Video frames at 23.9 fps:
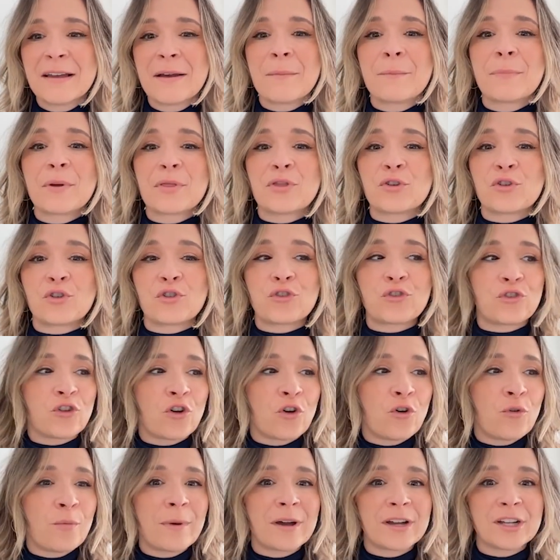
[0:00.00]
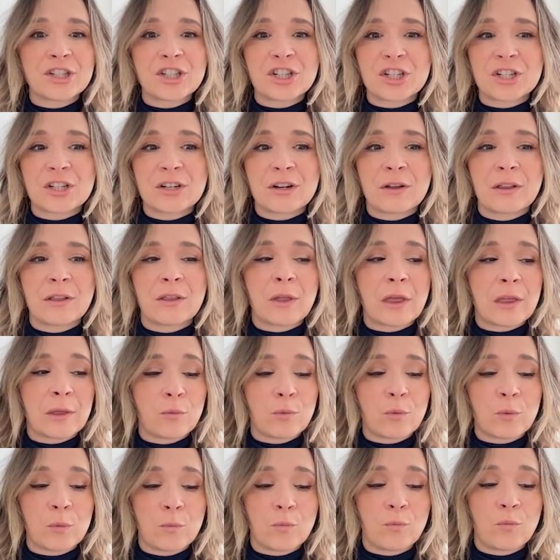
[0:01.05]
but there's so much
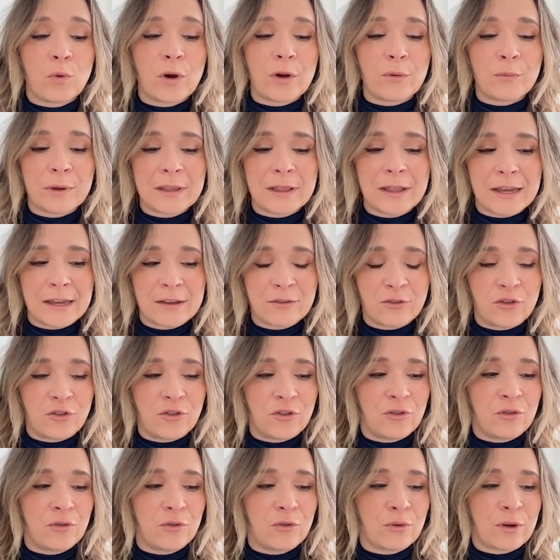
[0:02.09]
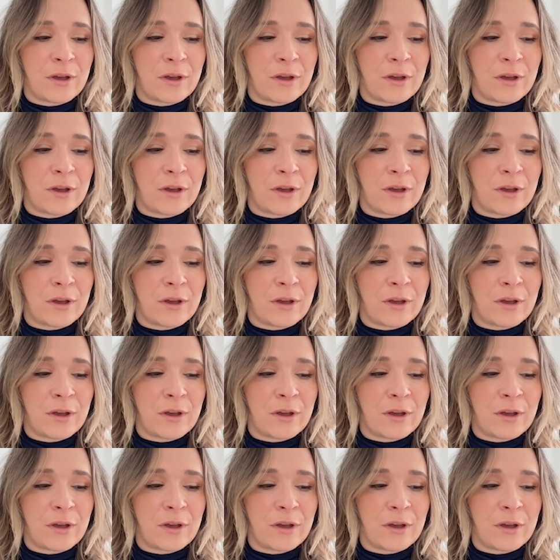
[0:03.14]
what we like to